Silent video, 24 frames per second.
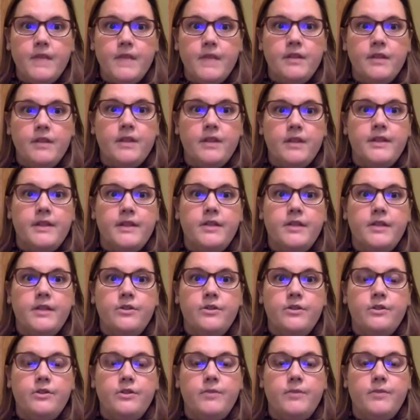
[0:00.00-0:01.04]
So there's
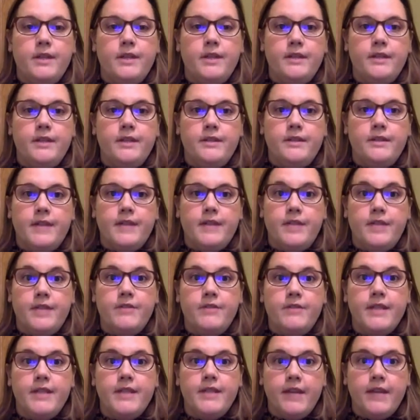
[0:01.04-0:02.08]
issues with data
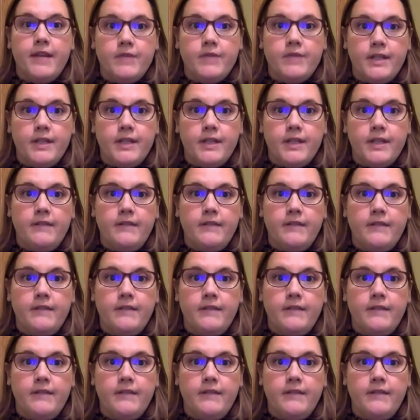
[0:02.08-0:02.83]
integrity,